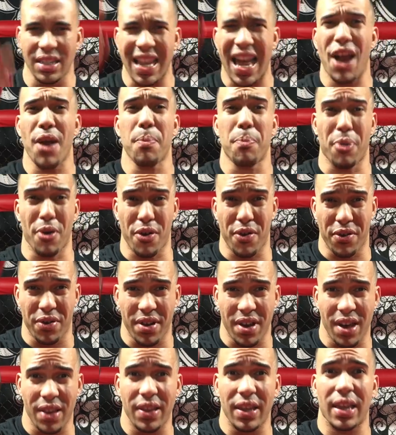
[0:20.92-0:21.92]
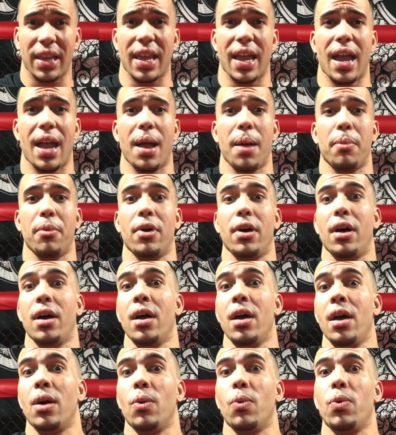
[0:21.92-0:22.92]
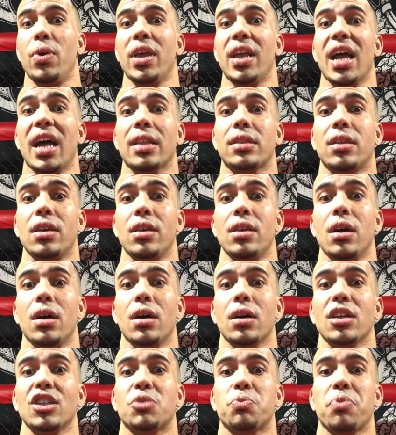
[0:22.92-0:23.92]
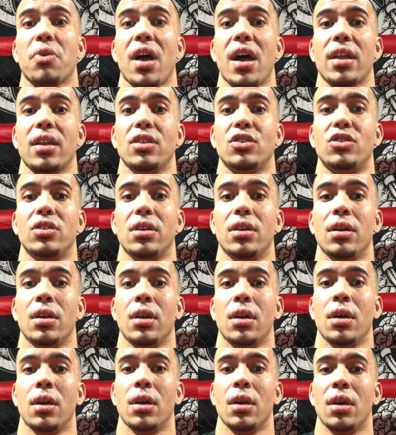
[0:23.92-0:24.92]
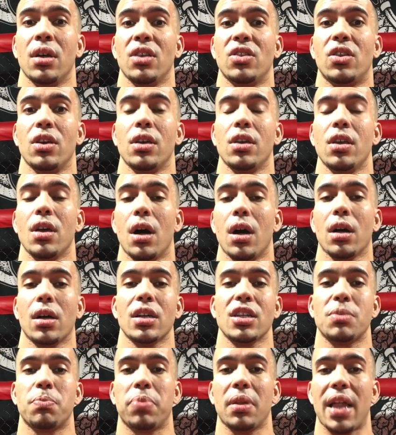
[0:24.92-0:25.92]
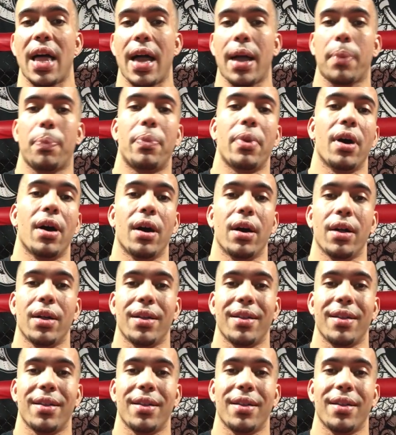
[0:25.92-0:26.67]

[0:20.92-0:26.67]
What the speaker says: Larry Pern on the camera. We got the youngest prodigy, the youngest black belt